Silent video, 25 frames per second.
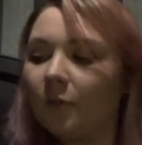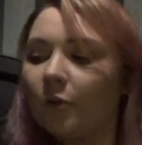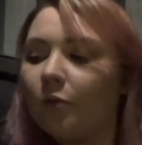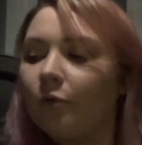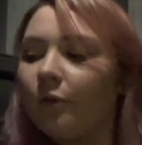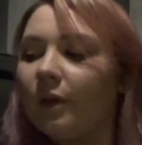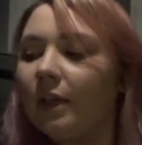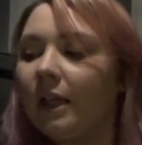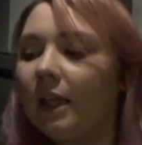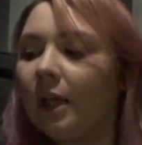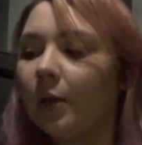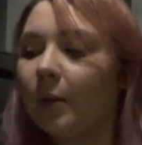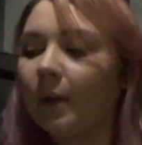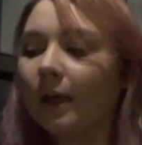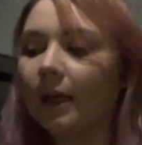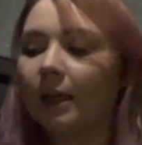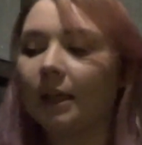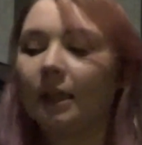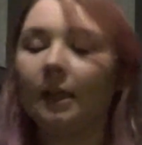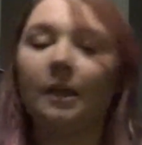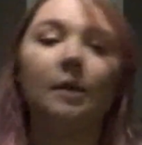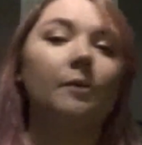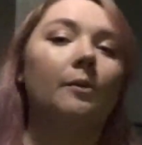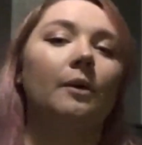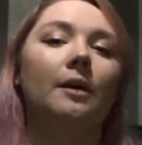really
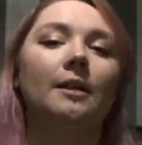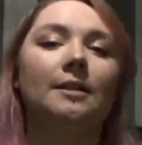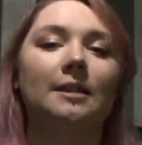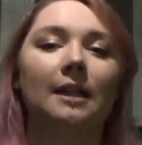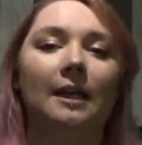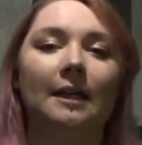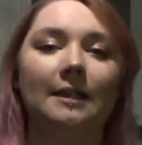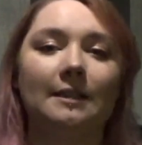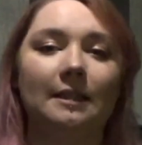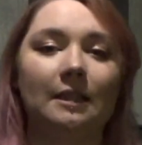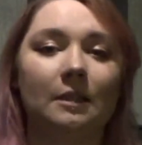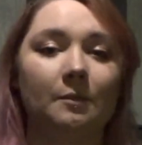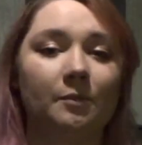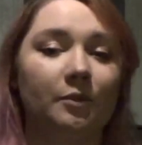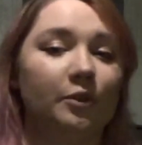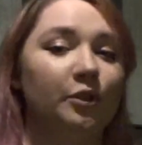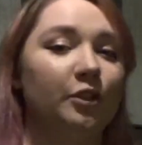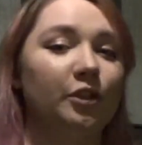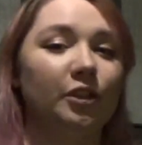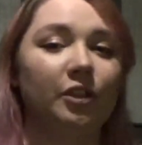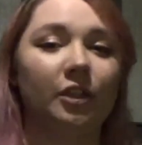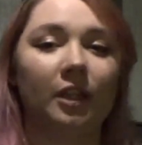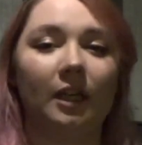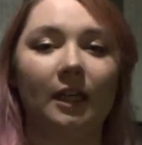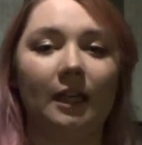quickly, whereas that has a
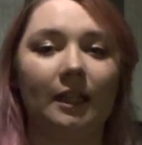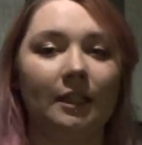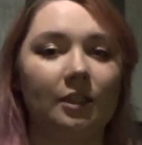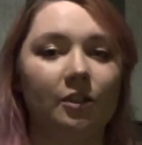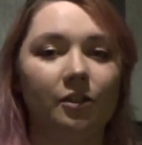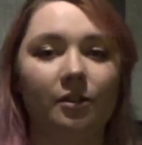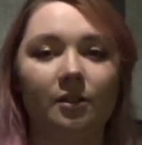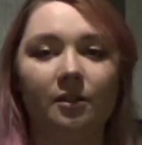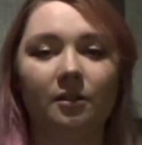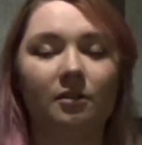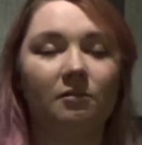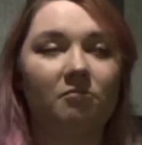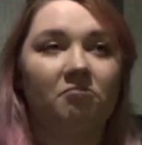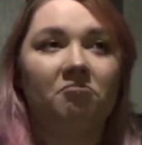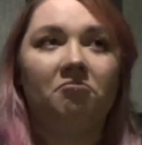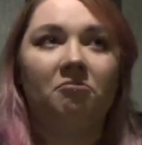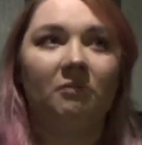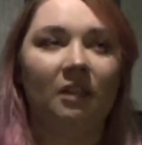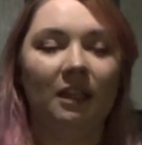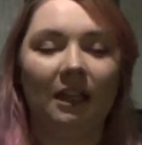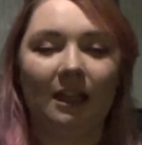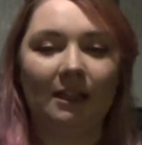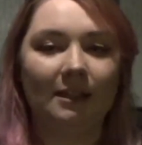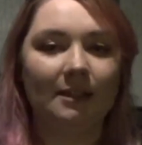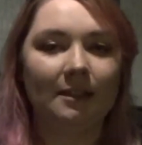sponge and it just
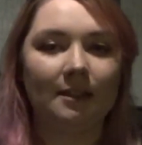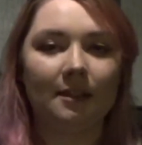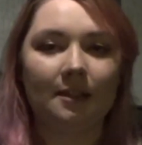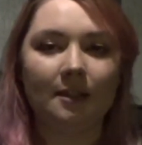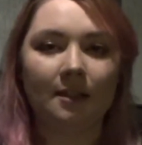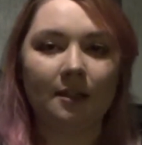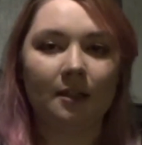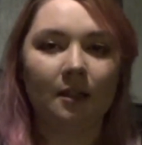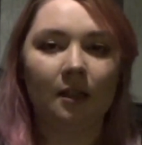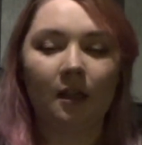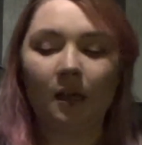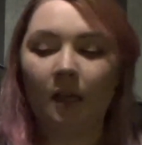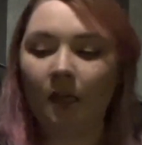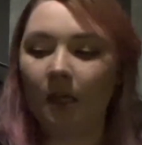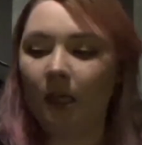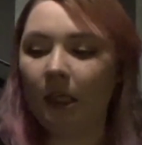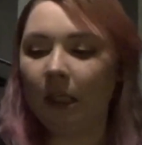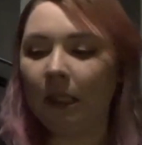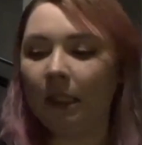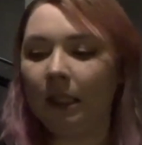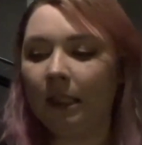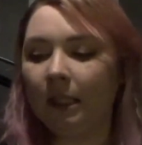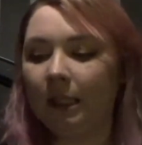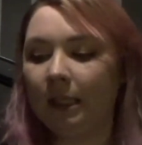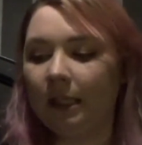lasts
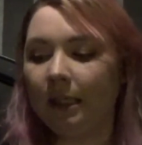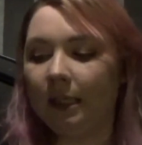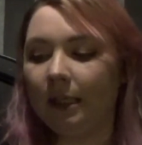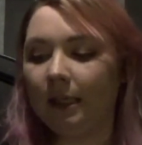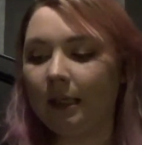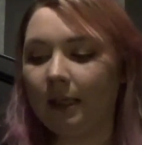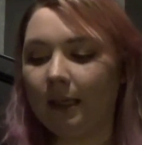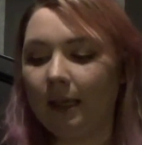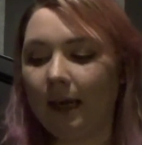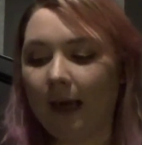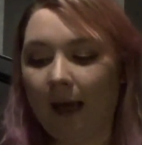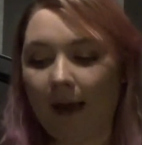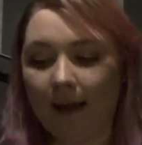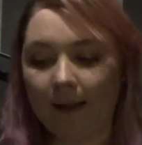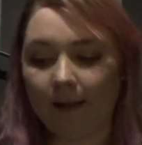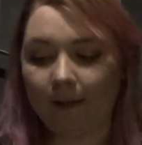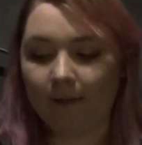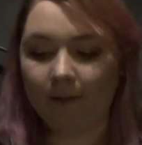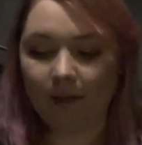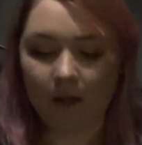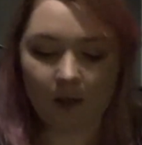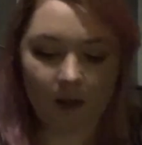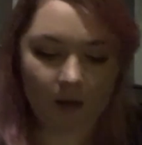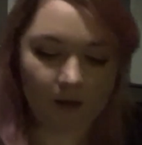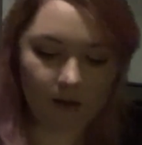a hell of
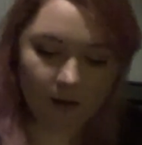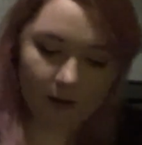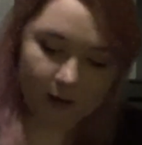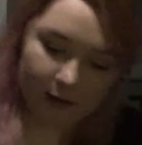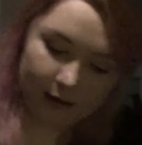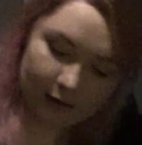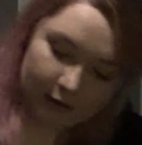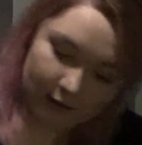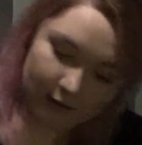a lot longer,